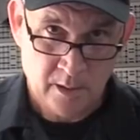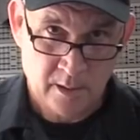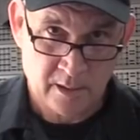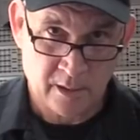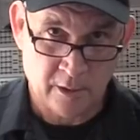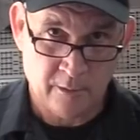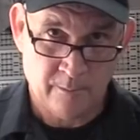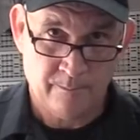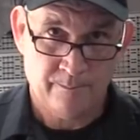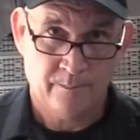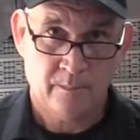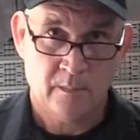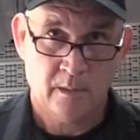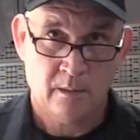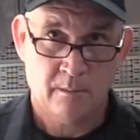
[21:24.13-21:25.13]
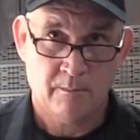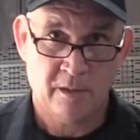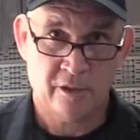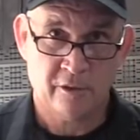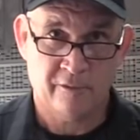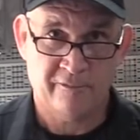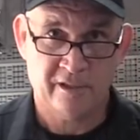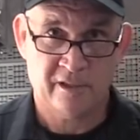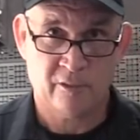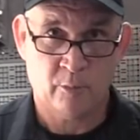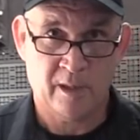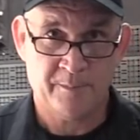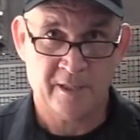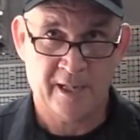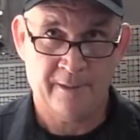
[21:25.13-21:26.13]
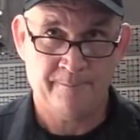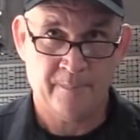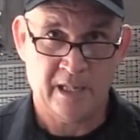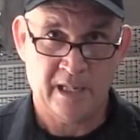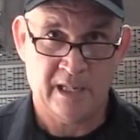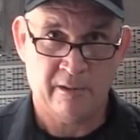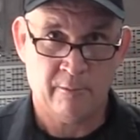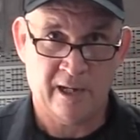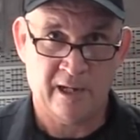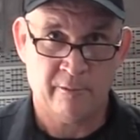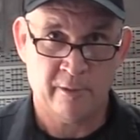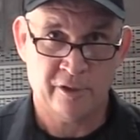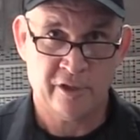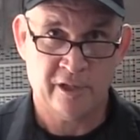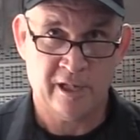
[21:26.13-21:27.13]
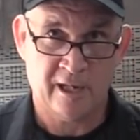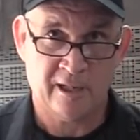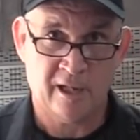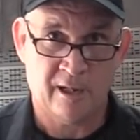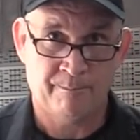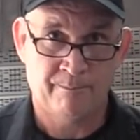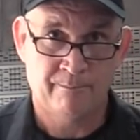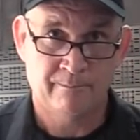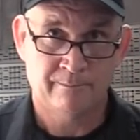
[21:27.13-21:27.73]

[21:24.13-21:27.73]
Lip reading: So be sure to visit the website at writewrenchit.com.